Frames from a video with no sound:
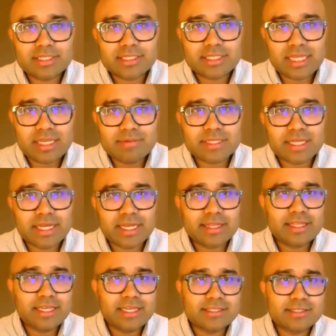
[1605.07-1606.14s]
seems
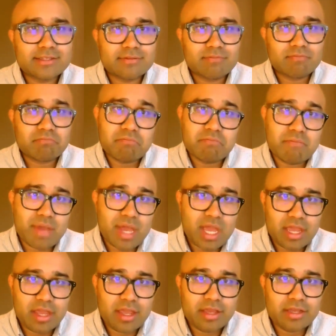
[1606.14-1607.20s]
like these
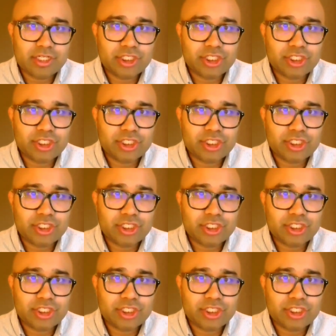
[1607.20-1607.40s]
may